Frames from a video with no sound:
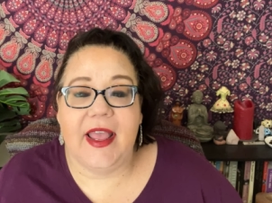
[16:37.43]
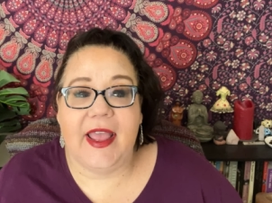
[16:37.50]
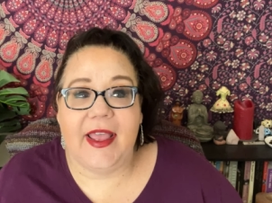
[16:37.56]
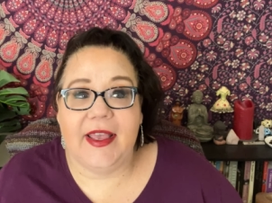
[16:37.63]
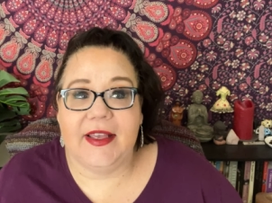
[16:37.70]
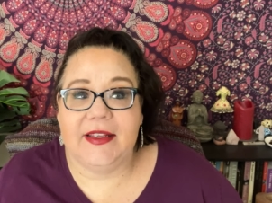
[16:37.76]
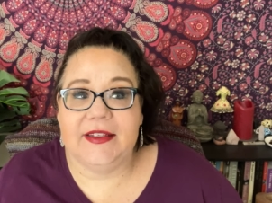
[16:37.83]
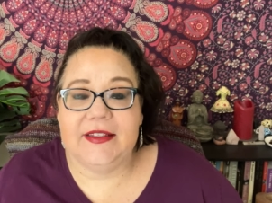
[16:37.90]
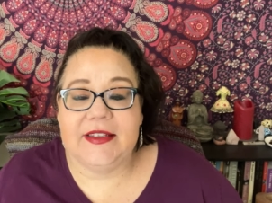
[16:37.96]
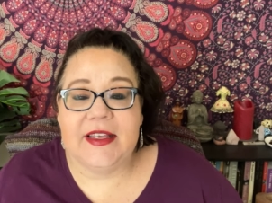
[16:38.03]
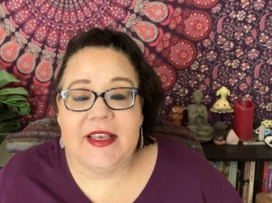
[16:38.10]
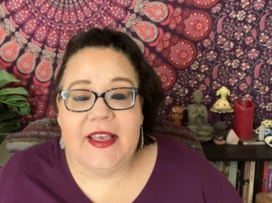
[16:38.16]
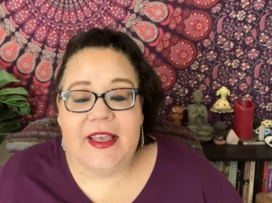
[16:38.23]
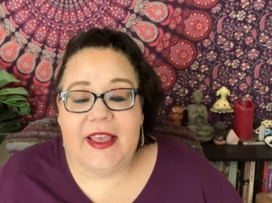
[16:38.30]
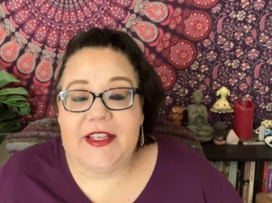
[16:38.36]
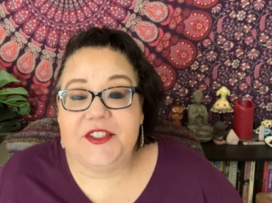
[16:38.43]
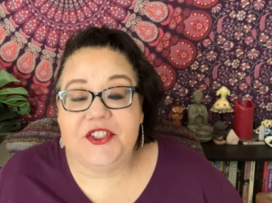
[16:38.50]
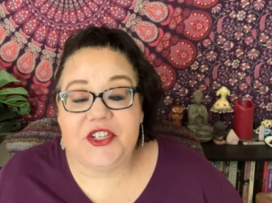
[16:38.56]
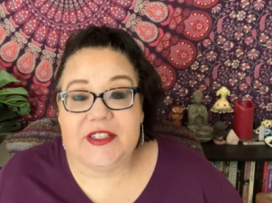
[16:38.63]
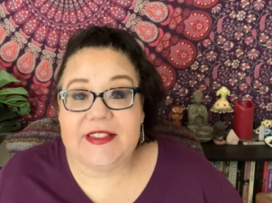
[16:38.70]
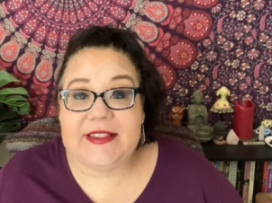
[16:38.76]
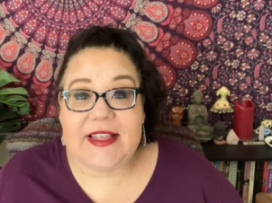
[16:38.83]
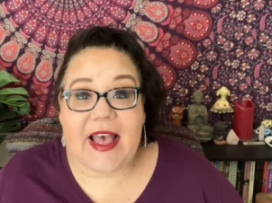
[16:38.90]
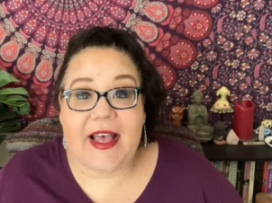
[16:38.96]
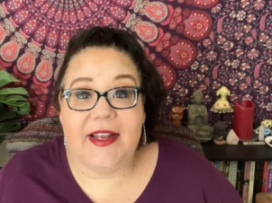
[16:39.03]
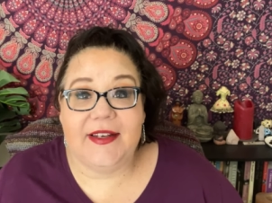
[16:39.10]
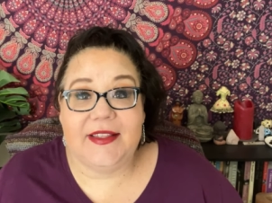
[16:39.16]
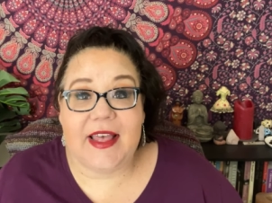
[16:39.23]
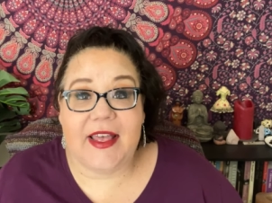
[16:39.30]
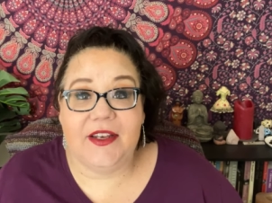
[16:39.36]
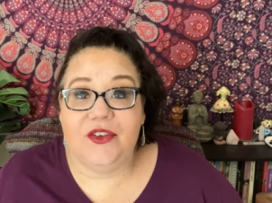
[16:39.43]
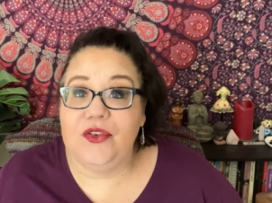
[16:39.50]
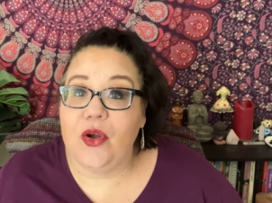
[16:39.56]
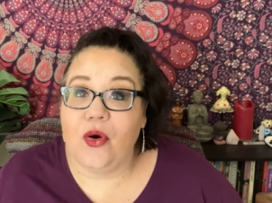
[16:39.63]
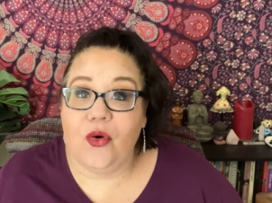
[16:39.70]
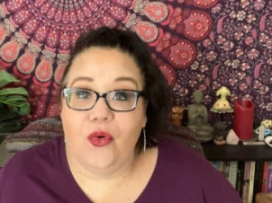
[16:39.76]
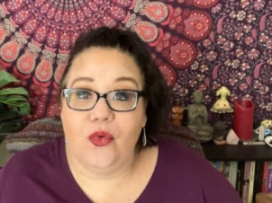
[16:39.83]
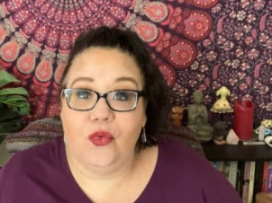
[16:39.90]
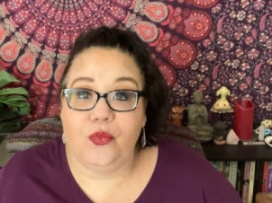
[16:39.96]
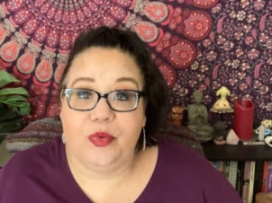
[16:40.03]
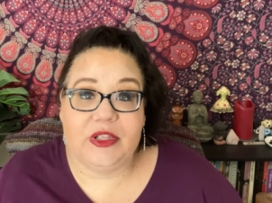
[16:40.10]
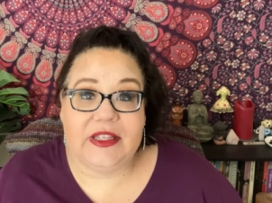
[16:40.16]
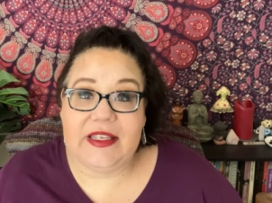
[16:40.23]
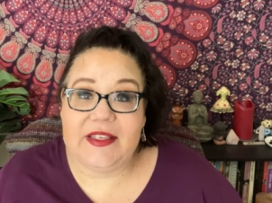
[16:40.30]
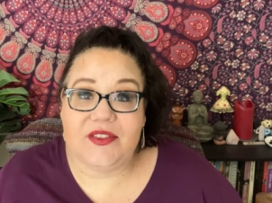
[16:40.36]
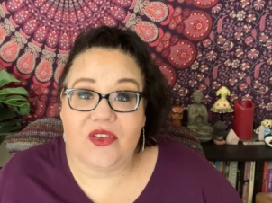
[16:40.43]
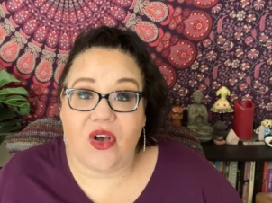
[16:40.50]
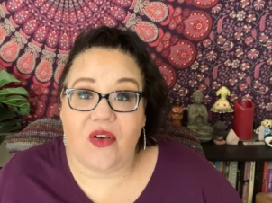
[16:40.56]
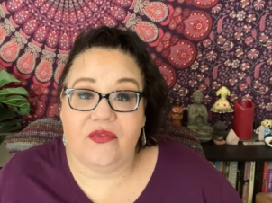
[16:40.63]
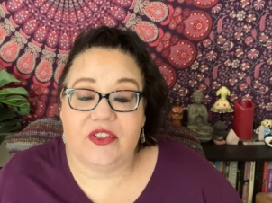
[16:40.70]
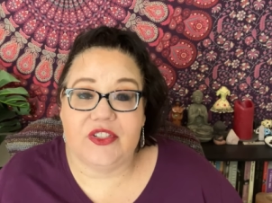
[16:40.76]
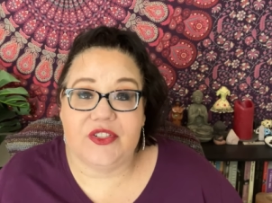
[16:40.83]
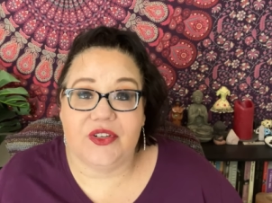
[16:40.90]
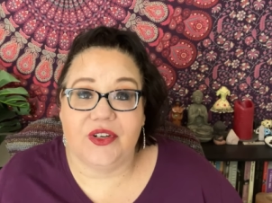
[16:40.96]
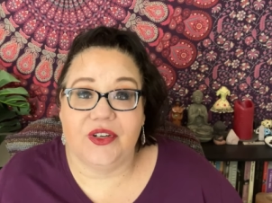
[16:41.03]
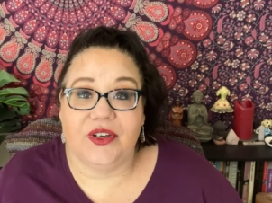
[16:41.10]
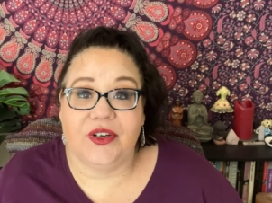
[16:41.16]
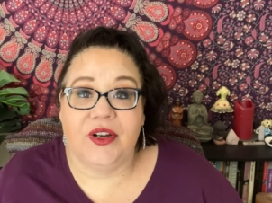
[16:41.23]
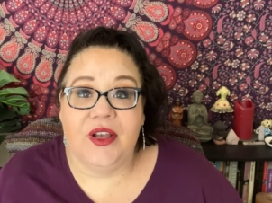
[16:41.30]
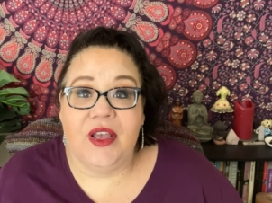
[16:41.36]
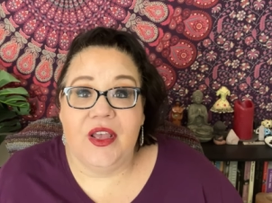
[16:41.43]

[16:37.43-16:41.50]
And it's just sad that no police officer